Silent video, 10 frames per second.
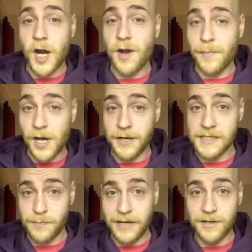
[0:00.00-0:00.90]

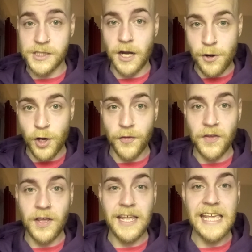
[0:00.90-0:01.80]
Ahrimanic spirits are
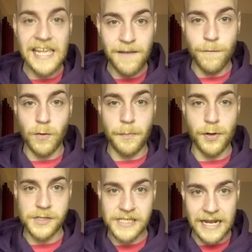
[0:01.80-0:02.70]
not evil
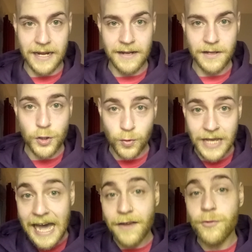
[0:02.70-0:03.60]
per se. You
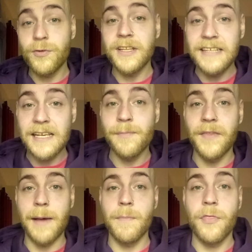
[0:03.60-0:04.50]
can redeem
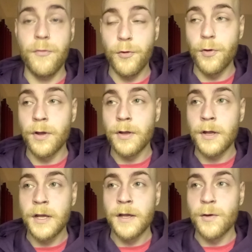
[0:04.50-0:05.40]
them through,
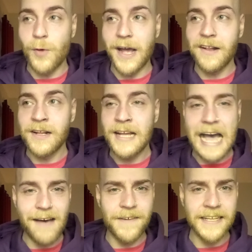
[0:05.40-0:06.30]
well,
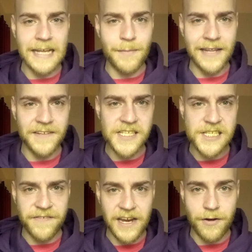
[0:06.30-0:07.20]
having them in the
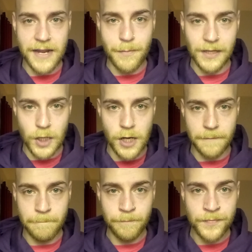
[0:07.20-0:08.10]
sphere they
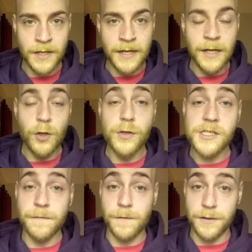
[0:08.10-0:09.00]
belong.
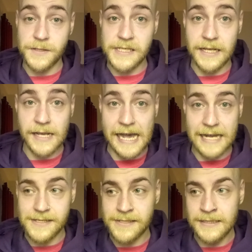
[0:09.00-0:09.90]
Lucifer, you see,
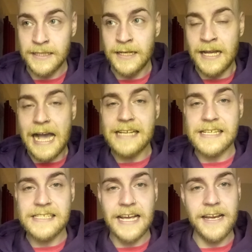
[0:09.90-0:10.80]
has, as
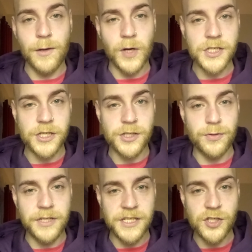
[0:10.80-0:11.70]
I said, he wants us
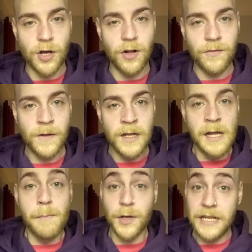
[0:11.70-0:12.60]
to dissolve,
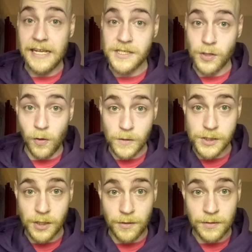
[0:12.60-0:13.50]
but he is
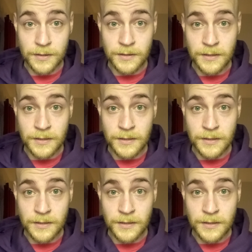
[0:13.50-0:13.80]
also